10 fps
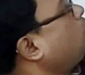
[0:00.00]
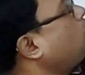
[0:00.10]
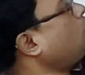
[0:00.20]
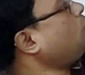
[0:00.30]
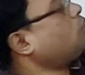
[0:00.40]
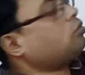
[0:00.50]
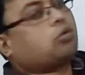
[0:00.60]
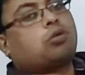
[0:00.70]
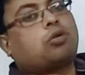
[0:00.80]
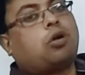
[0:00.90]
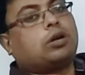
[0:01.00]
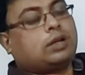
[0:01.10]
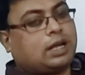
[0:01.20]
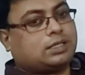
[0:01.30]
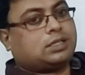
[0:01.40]
two
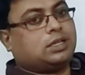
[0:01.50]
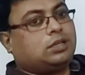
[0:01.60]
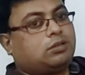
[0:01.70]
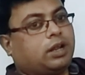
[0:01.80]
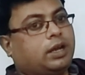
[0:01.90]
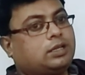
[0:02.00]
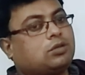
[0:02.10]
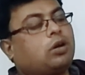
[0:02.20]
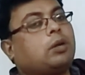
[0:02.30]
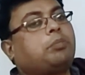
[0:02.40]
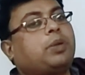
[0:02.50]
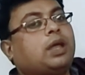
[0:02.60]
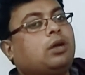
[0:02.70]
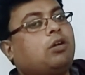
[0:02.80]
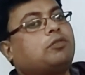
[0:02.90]
contrasting traits or a
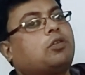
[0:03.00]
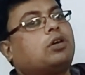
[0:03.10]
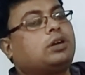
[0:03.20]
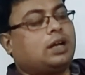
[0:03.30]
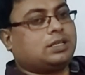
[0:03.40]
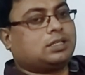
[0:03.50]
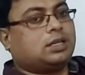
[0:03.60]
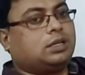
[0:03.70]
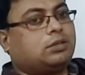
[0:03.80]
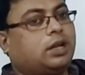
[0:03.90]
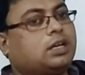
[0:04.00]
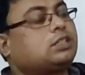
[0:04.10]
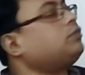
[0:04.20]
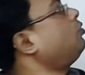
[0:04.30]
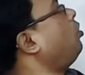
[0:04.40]
pair of contrasting
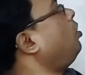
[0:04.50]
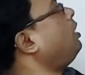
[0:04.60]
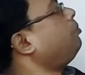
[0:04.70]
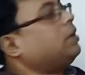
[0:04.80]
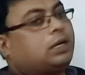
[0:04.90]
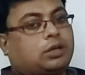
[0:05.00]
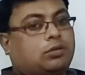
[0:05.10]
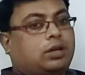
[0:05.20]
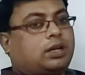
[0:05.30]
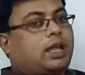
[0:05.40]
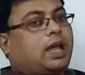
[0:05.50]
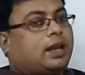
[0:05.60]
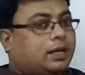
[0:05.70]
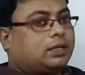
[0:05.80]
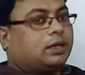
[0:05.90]
traits for a particular
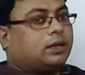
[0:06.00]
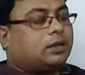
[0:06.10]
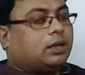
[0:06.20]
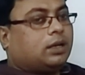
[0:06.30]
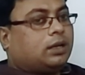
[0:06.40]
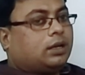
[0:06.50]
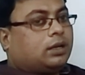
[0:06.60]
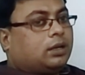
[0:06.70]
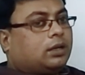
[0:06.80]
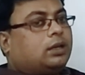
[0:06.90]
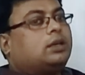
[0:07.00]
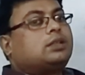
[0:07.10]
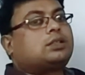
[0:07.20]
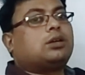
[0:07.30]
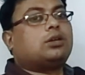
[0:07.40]
character
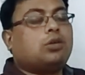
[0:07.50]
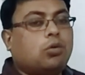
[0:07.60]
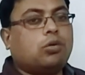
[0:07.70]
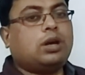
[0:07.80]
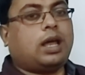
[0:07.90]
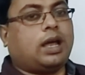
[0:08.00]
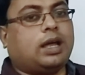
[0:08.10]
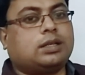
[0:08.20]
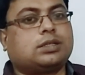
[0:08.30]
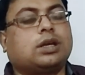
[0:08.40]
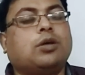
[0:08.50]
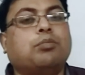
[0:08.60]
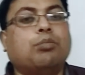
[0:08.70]
is known as